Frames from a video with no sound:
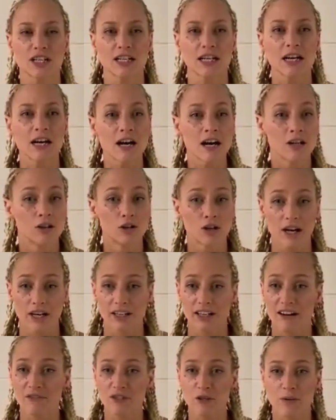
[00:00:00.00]
year. Look,
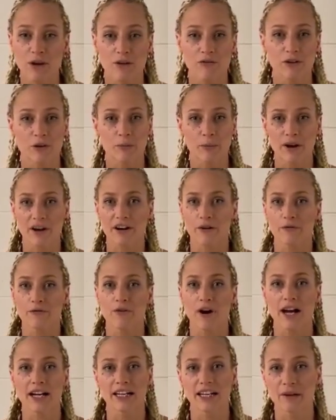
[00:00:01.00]
I'd love to be over in America
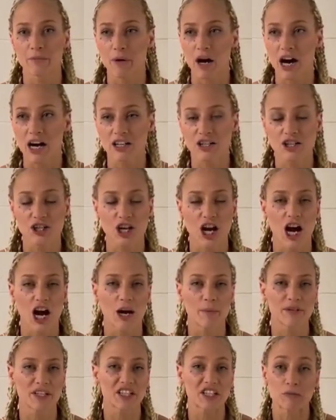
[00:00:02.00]
fighting in March.
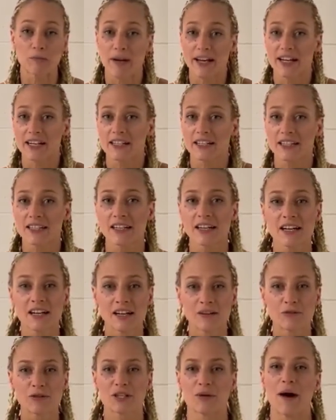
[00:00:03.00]
Um, it just depends,
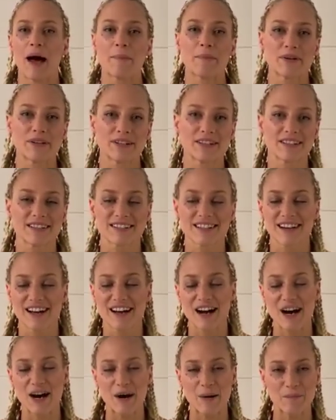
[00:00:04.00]
see what happens.
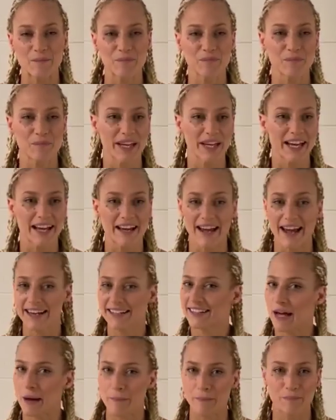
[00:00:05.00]
Um, but yeah,
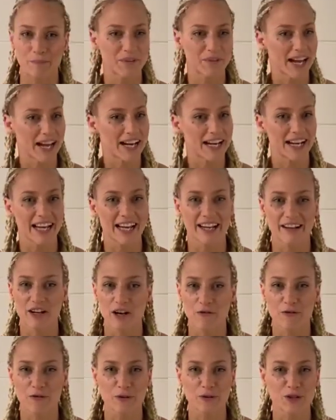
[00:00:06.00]
ASAP, get in there.
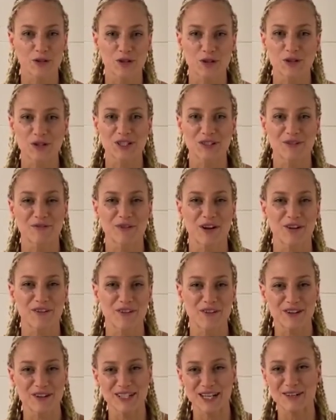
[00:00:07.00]
You know, feel too good to get
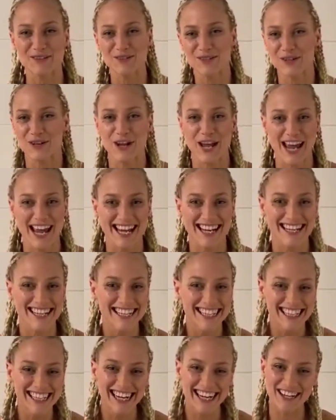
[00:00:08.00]
with those knuckles on her
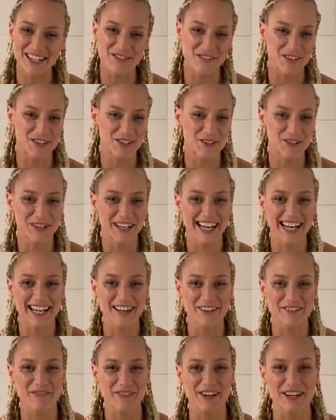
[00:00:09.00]
head. I just want to do it again.
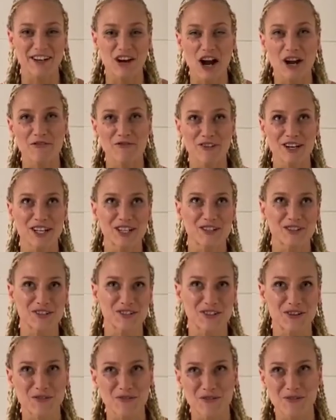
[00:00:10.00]
It kind of finished too
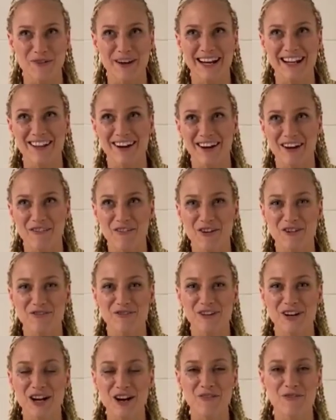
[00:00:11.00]
soon for me. Like, I would
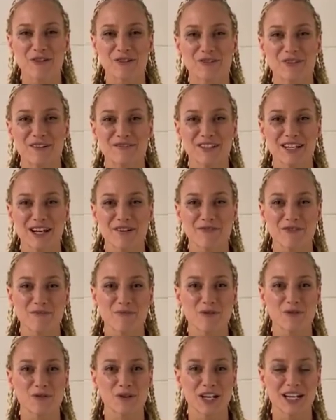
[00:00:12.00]
have would have loved to get a few
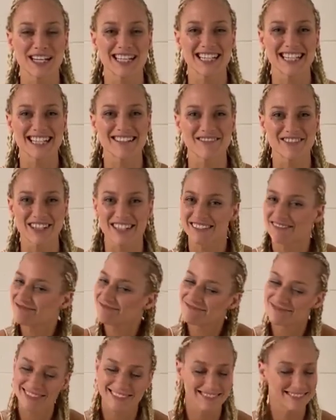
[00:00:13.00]
more hits in,
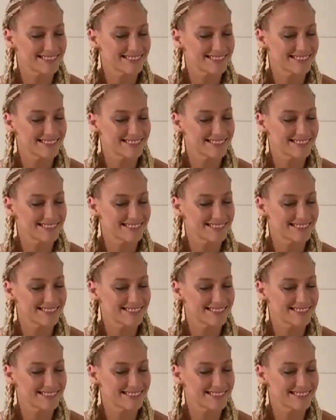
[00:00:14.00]
but